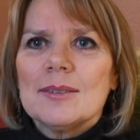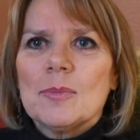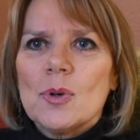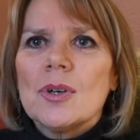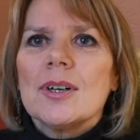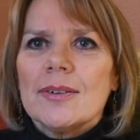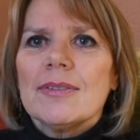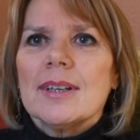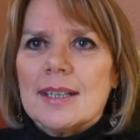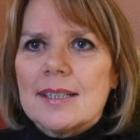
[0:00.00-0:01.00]
More of
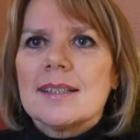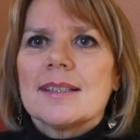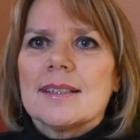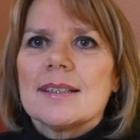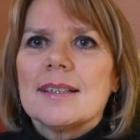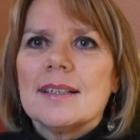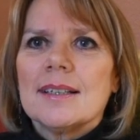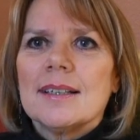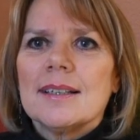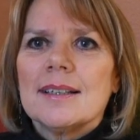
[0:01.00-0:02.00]
this.
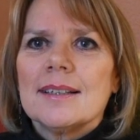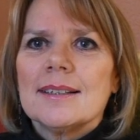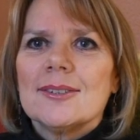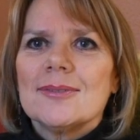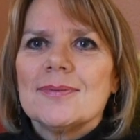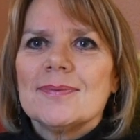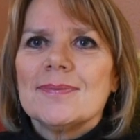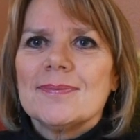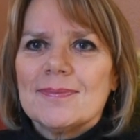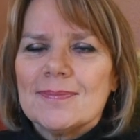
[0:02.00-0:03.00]

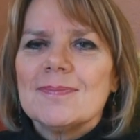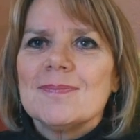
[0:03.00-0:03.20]
Go.